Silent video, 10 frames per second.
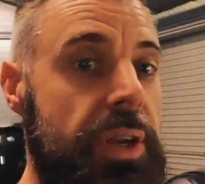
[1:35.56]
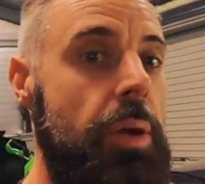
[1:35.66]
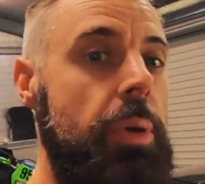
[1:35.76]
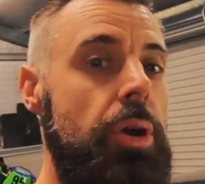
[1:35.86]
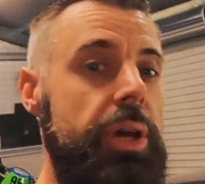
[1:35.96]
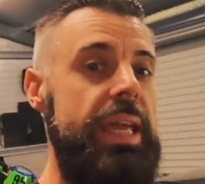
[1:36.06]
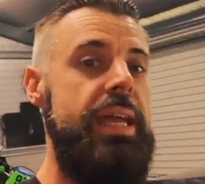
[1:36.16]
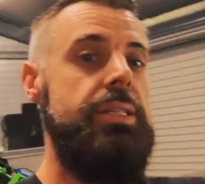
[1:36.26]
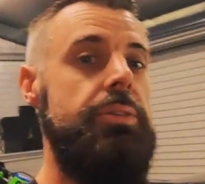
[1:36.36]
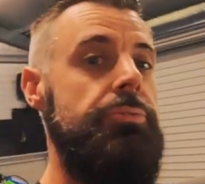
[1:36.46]
video we're not going to
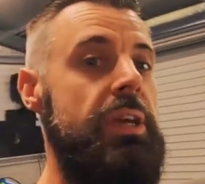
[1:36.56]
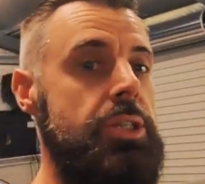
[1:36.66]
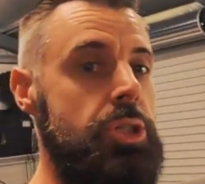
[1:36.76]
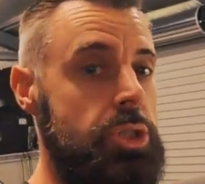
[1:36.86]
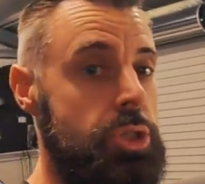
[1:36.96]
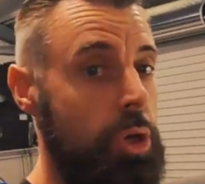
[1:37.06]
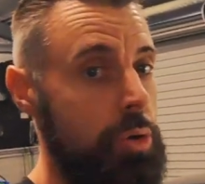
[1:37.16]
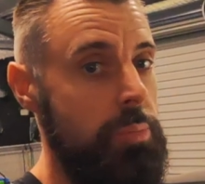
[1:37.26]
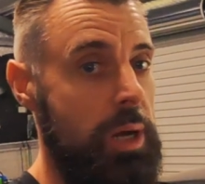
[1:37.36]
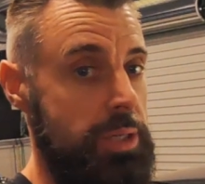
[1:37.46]
get into the features
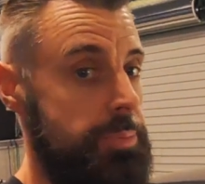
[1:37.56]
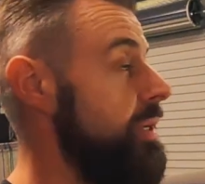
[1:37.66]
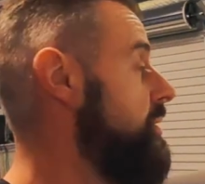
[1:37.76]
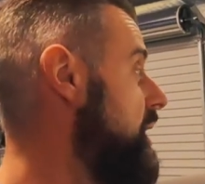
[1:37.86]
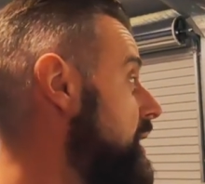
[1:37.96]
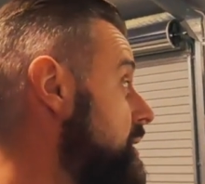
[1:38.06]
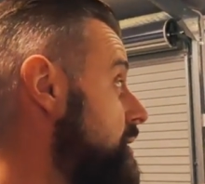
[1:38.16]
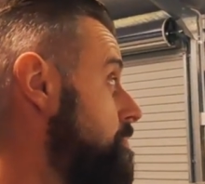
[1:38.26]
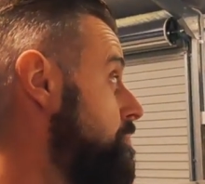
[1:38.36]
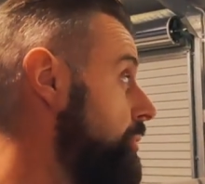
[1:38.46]
too much because it
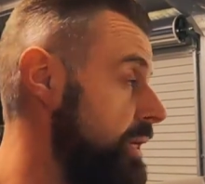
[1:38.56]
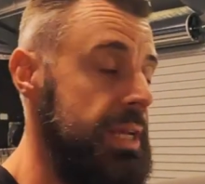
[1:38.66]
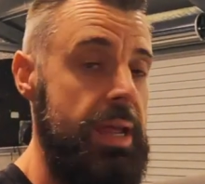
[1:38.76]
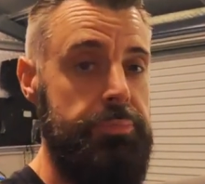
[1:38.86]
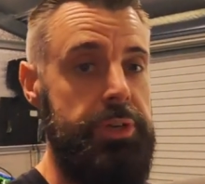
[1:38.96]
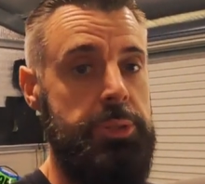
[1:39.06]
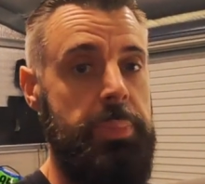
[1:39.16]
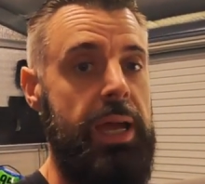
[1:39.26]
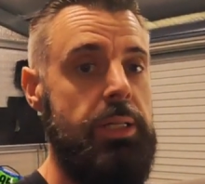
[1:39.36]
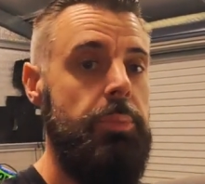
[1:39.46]
is pretty damn feature
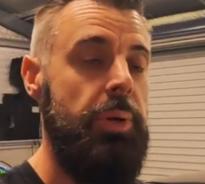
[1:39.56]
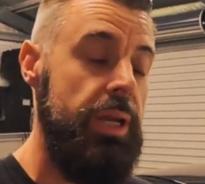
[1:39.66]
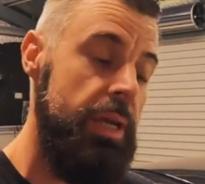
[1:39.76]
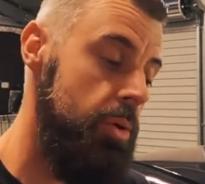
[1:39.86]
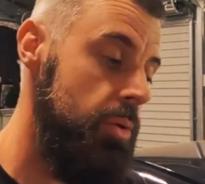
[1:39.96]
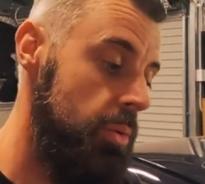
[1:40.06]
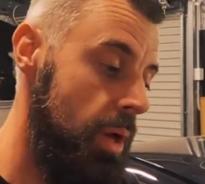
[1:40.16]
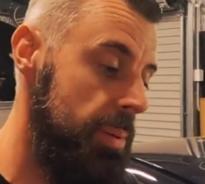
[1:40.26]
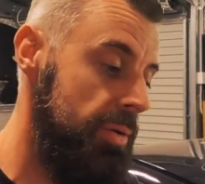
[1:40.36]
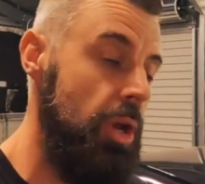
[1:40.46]
packed. We're going to do
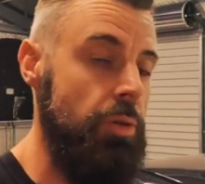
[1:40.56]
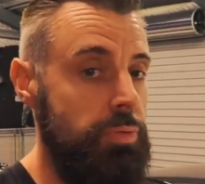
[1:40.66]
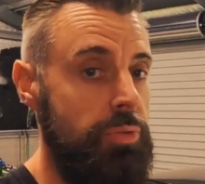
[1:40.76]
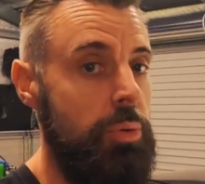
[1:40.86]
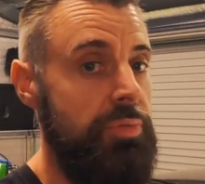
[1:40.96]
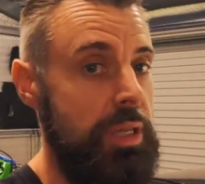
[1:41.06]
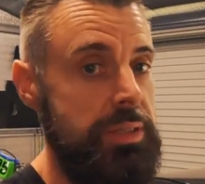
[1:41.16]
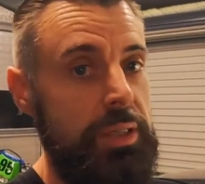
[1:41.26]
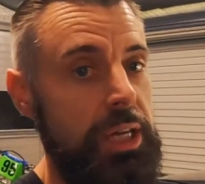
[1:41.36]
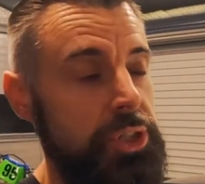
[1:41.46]
a bit of an overview of the
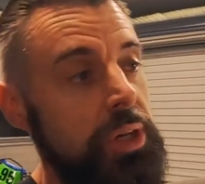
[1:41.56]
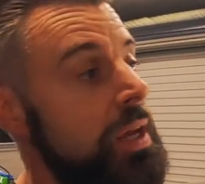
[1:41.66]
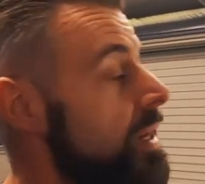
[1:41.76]
installation.